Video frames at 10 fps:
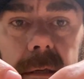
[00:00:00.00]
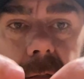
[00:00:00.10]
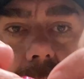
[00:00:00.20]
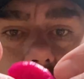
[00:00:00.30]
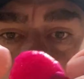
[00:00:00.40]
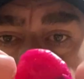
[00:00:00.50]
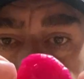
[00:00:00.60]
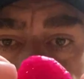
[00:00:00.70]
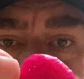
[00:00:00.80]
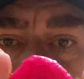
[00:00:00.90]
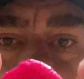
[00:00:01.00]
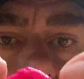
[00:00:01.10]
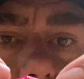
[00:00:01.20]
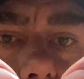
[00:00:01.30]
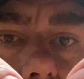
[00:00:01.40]
So what do? I take my
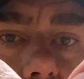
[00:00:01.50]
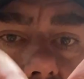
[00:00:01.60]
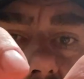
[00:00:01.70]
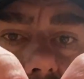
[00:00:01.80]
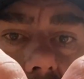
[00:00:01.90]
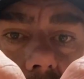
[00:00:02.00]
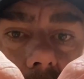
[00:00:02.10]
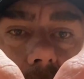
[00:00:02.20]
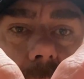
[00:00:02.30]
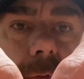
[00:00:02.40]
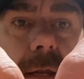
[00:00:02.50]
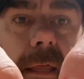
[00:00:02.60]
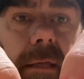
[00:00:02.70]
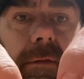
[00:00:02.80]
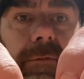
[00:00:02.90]
prawn and I straighten it out, and I
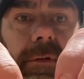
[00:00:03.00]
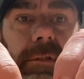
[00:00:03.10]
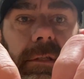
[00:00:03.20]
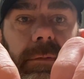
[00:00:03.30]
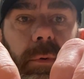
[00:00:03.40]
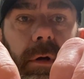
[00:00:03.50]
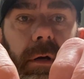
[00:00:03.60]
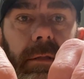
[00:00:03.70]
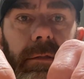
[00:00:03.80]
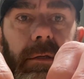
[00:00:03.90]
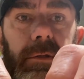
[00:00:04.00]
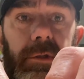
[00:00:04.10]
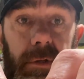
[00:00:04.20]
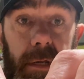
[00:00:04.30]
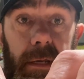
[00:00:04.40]
like to fish these prawns
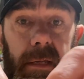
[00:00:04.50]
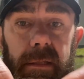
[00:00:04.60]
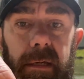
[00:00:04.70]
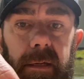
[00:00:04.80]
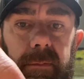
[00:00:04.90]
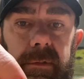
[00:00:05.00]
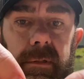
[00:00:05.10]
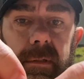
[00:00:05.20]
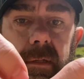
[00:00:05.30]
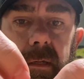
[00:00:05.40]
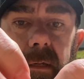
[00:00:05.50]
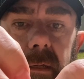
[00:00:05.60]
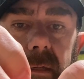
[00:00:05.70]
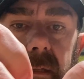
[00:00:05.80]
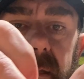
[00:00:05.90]
straight at times, okay.
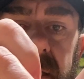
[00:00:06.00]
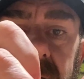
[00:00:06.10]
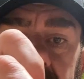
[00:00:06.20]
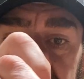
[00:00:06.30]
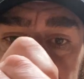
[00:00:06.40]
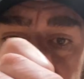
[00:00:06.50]
Not